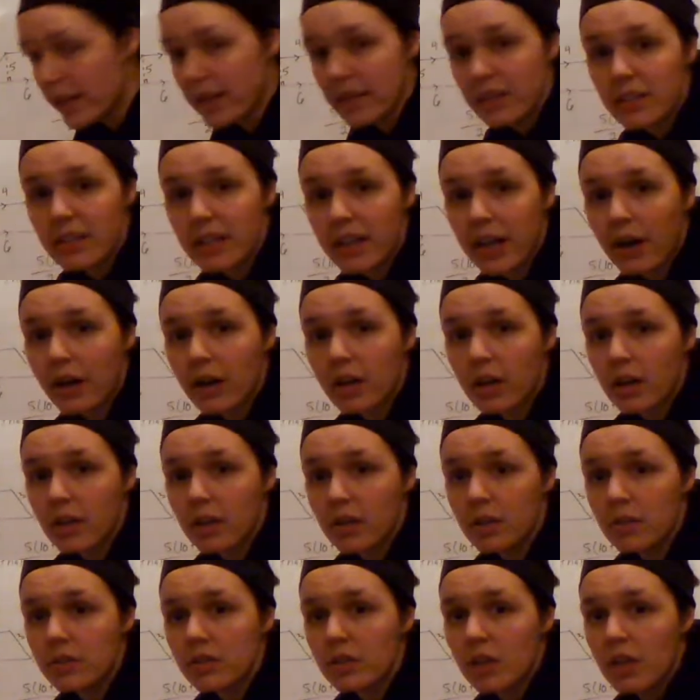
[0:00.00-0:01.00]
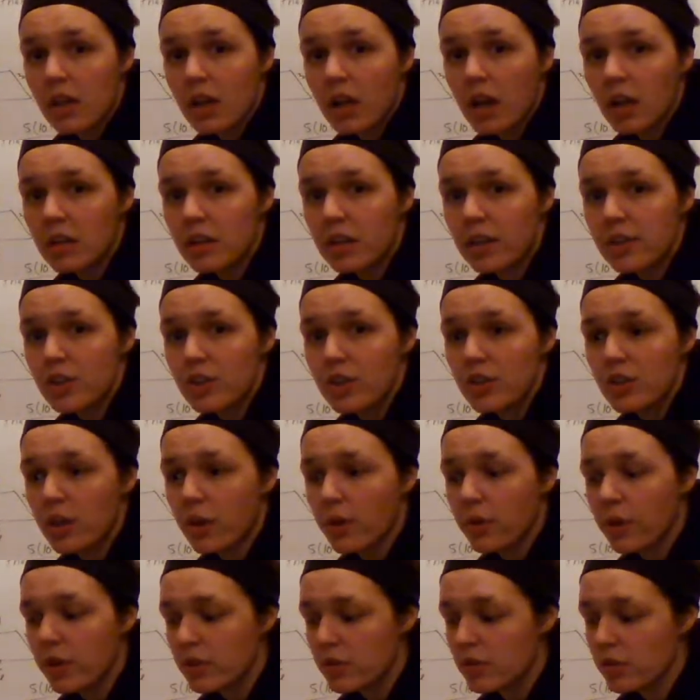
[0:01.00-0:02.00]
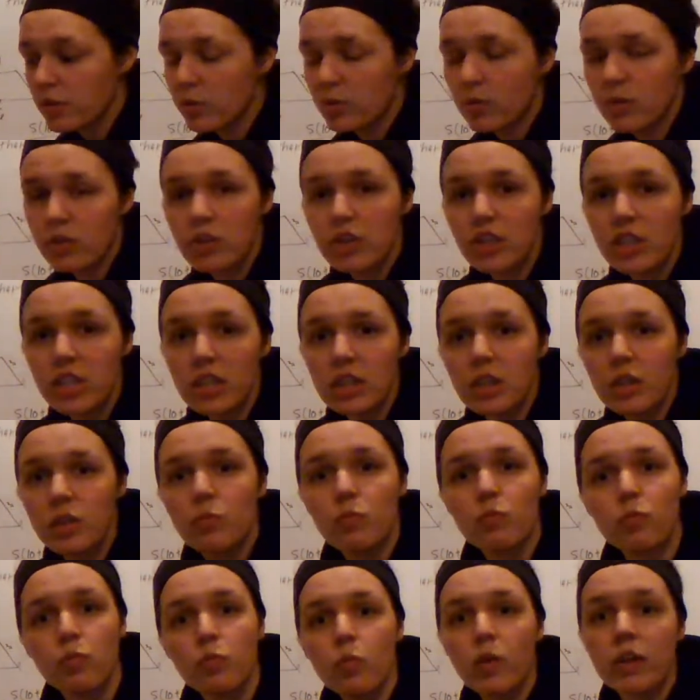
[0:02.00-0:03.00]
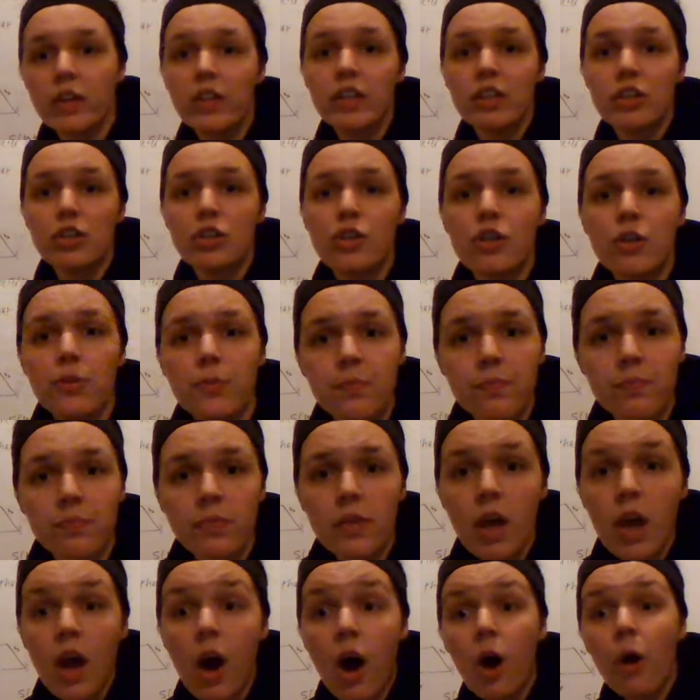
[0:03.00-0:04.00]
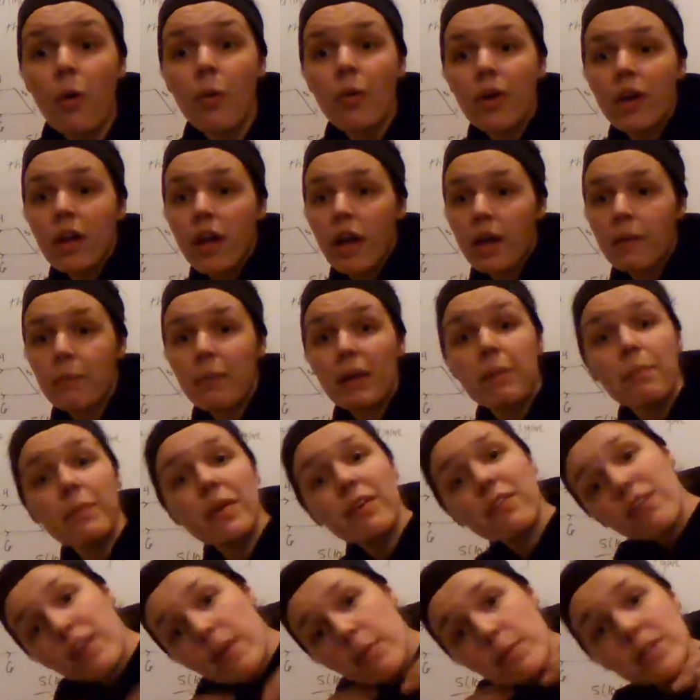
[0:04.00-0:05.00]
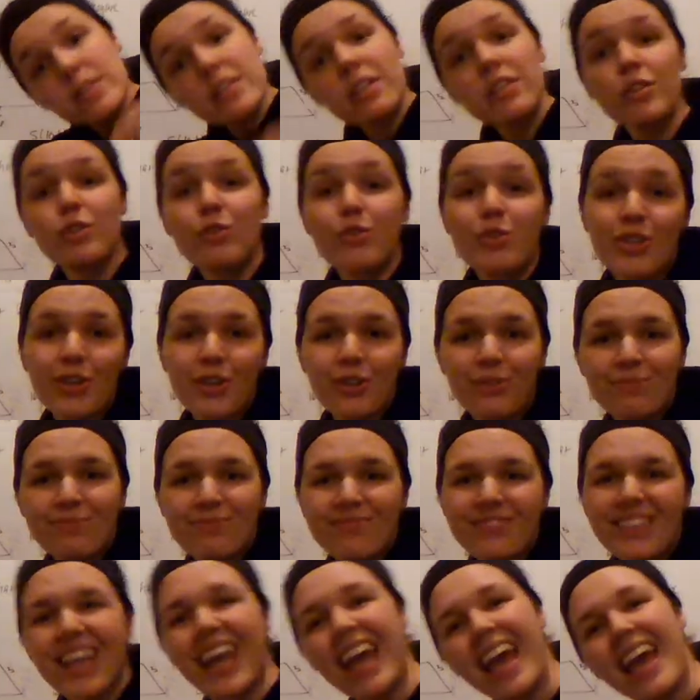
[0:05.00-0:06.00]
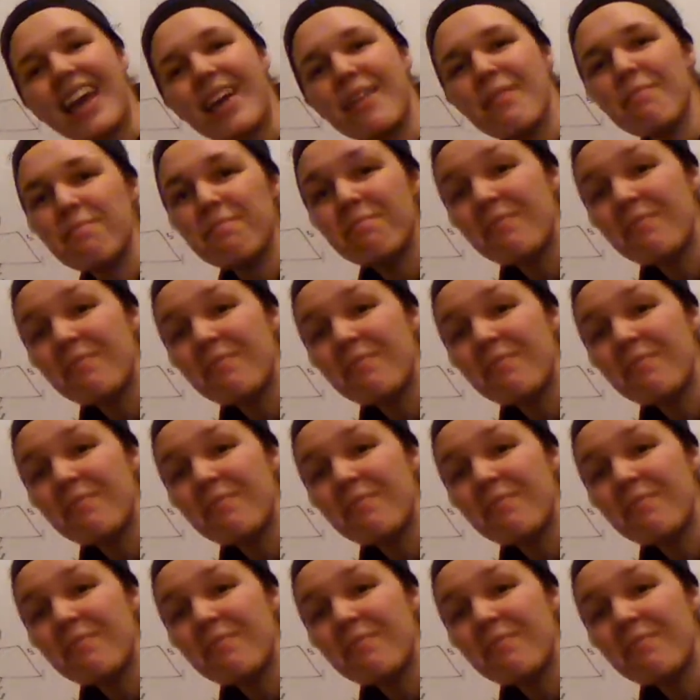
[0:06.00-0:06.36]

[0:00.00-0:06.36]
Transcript: kind of see how it goes. I'll let you know on Schoology what you need to do. Oh, and make me famous on YouTube. Okay,